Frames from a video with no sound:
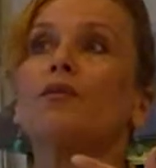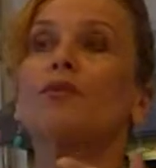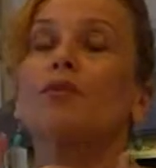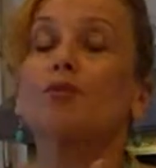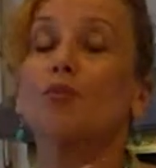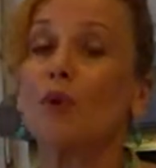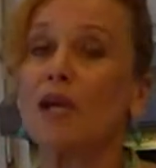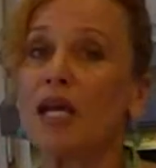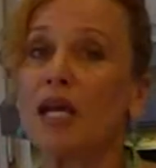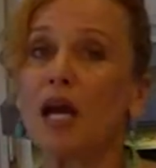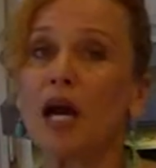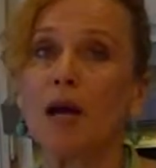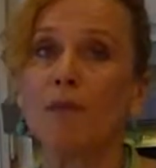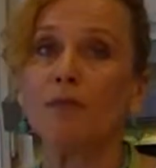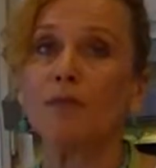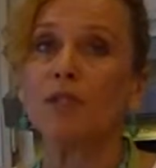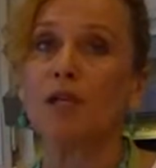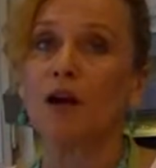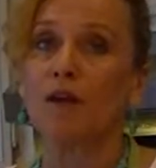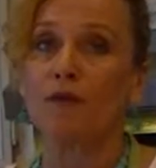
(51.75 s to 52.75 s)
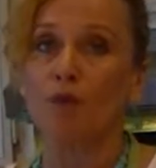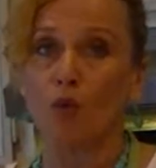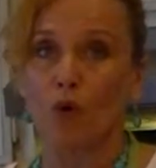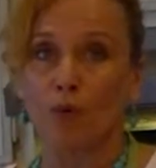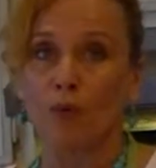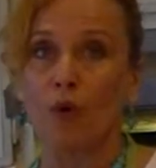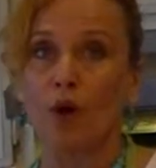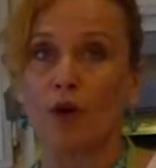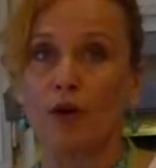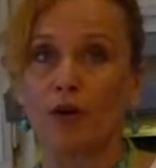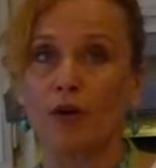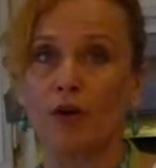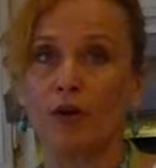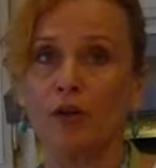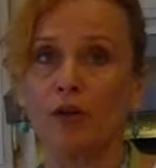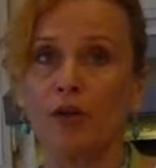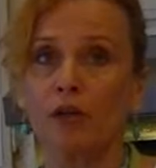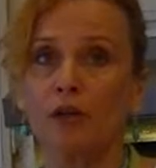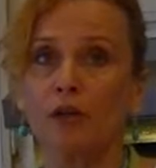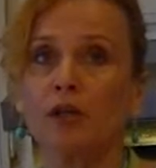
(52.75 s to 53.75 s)
3 cups of warm water,
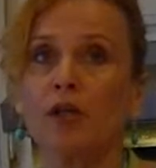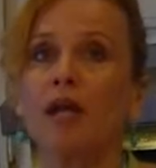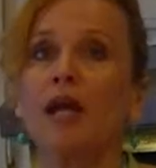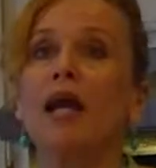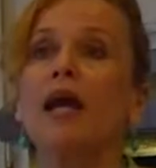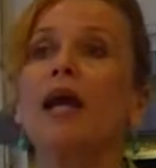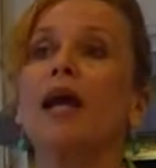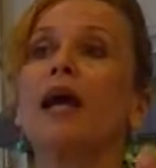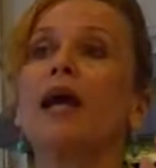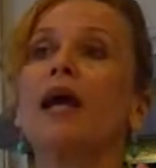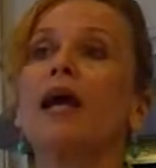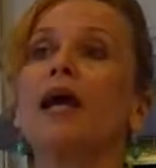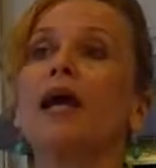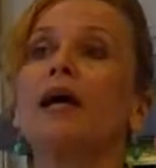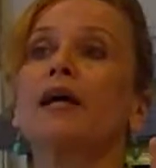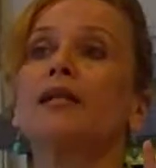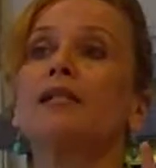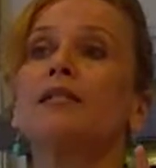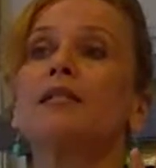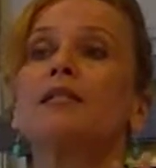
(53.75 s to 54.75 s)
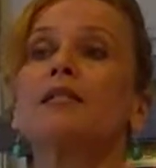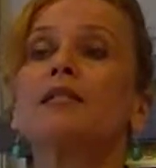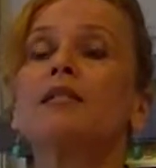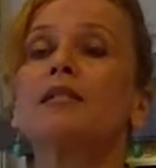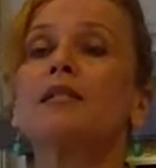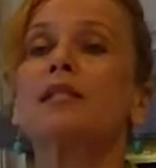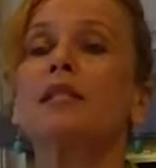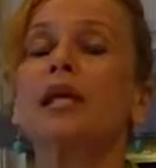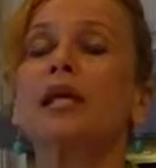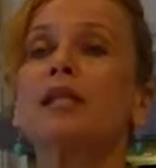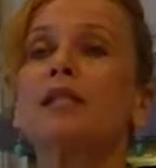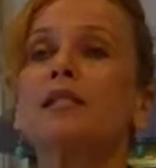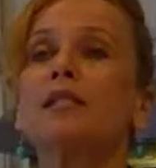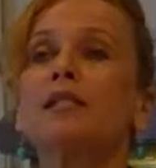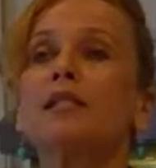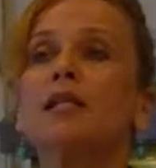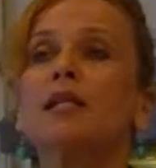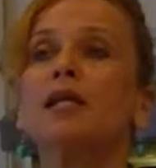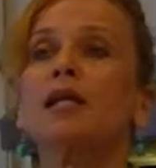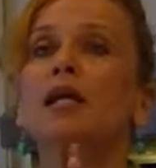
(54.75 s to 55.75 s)
and
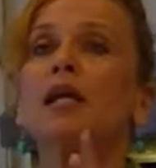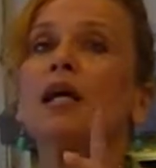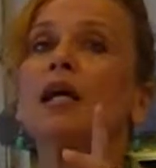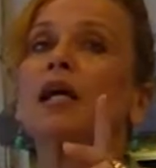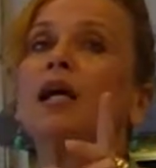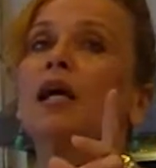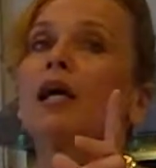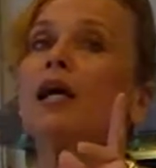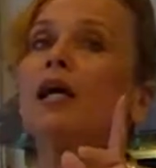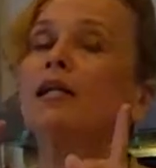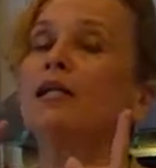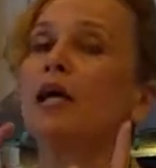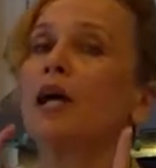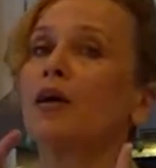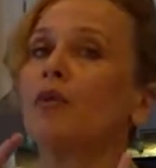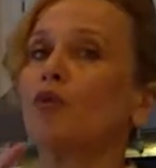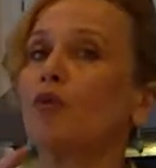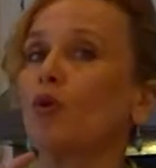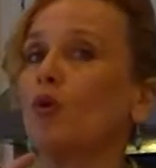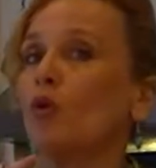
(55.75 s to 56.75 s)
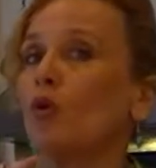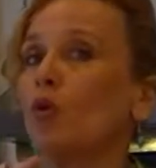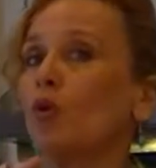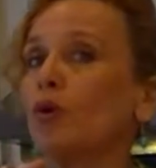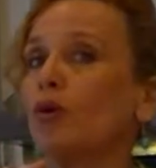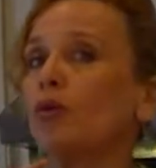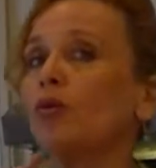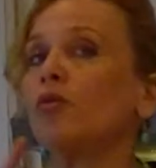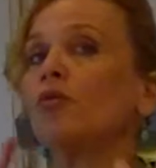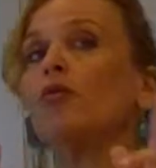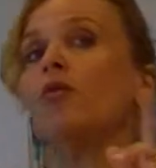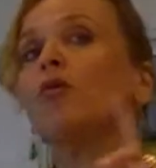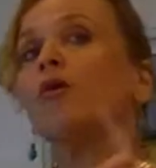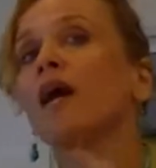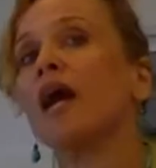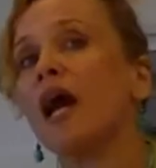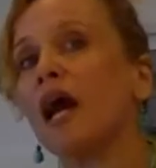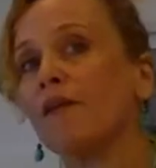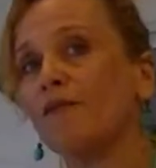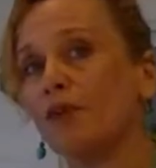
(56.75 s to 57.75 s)
6 and either 1/4 or
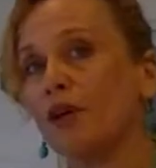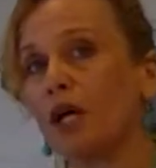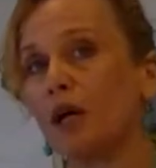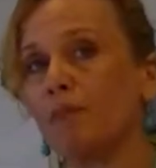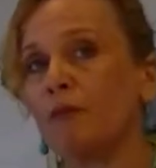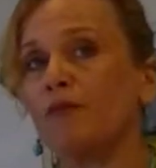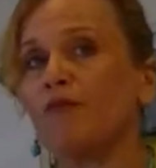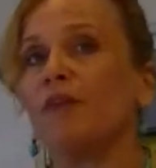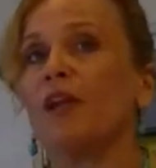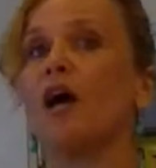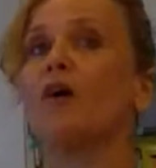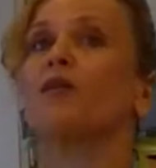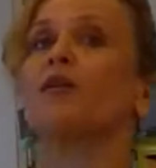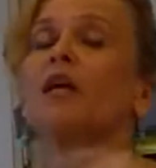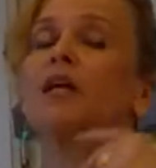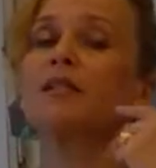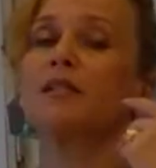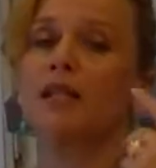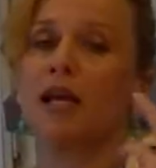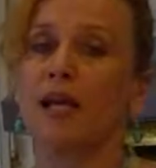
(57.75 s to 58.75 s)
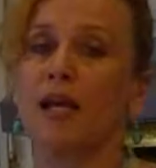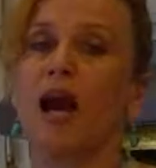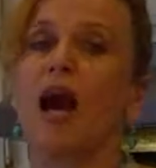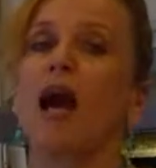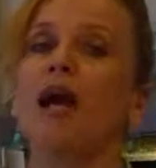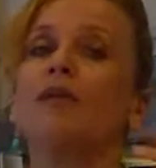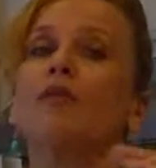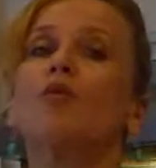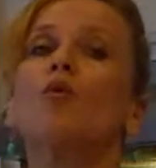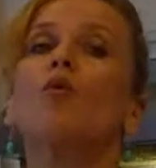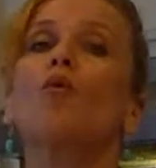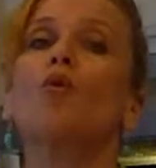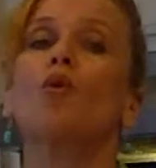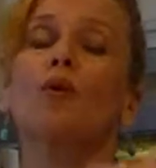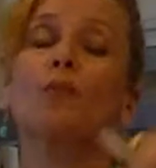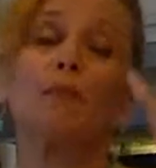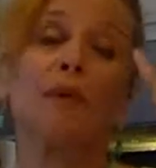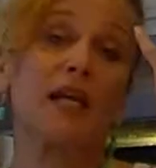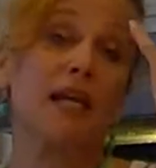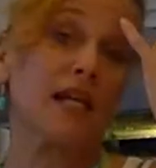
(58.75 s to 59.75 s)
1/2 cup of flour. And I say either
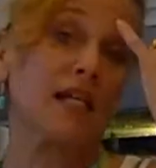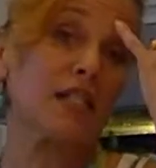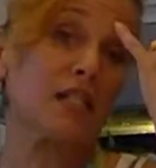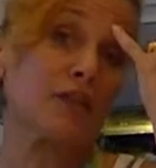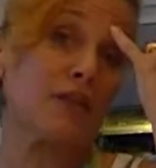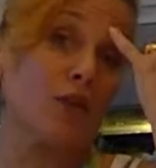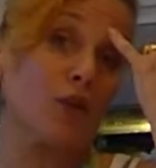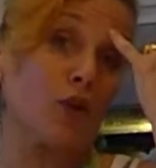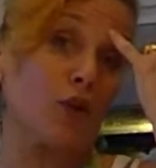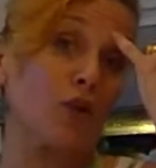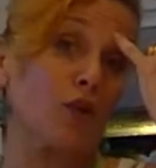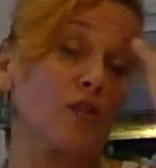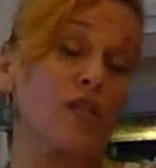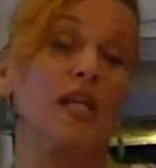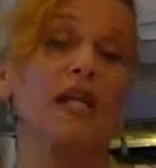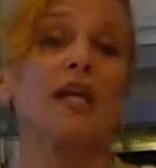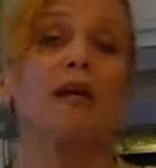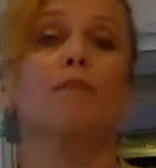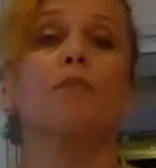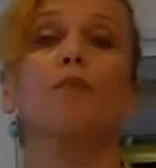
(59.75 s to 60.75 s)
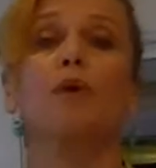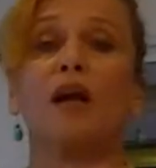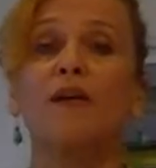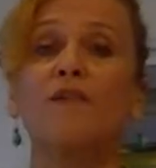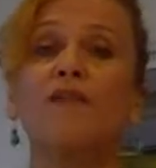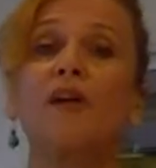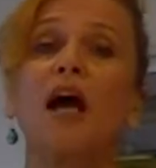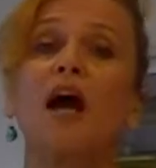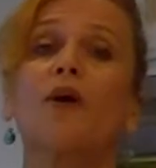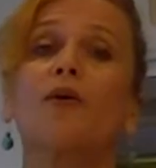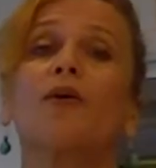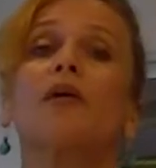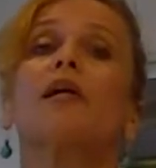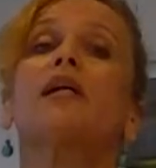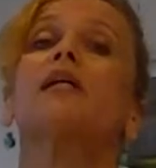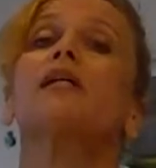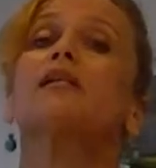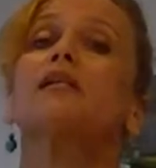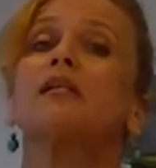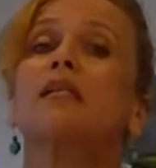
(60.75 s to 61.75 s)
or because if you're using bread flour,
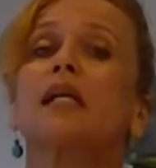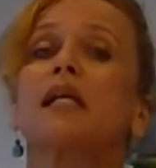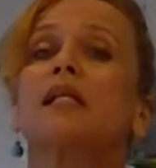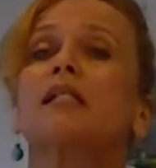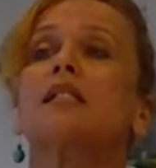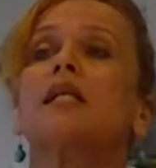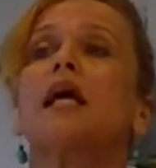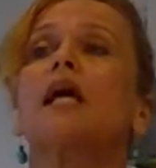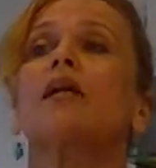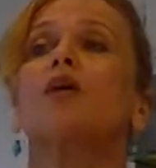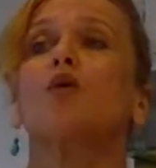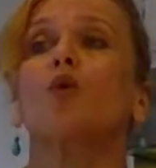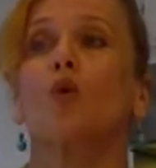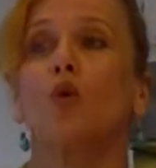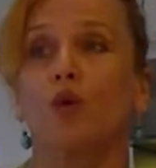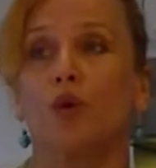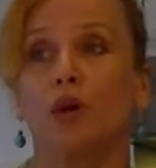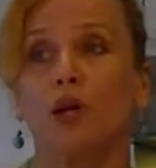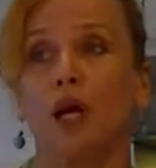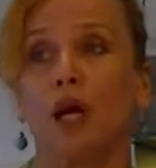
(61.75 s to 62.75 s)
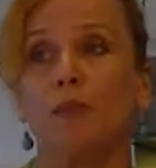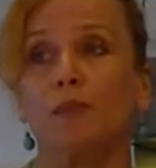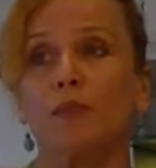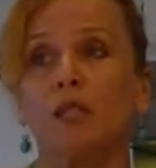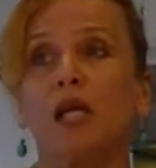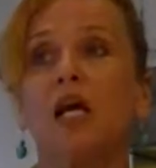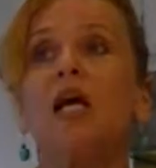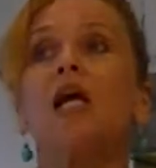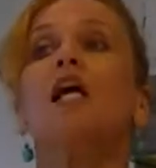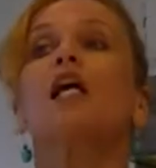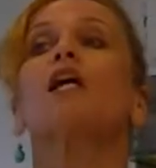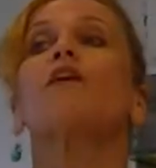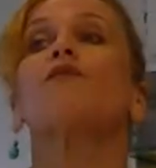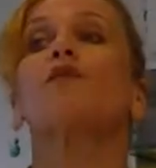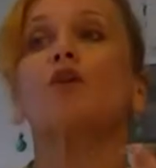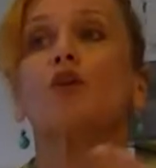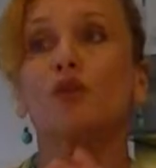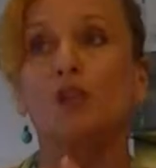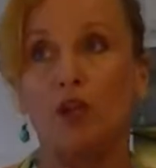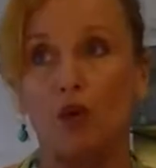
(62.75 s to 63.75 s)
it's 6 1/4 cups. If
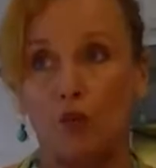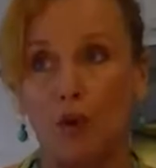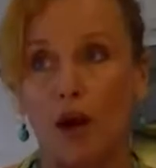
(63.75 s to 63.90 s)
you're using